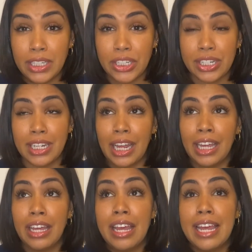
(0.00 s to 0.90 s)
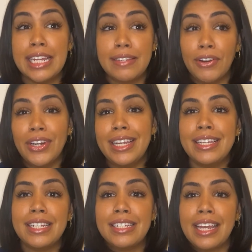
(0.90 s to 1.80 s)
Just like, it's very
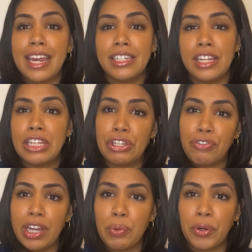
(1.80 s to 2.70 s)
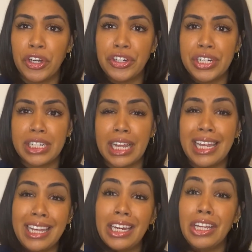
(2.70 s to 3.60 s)
easy to get into this rut where you're just like
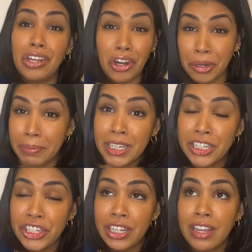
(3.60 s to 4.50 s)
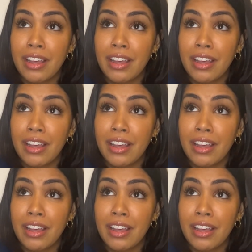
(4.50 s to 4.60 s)
eating garbage.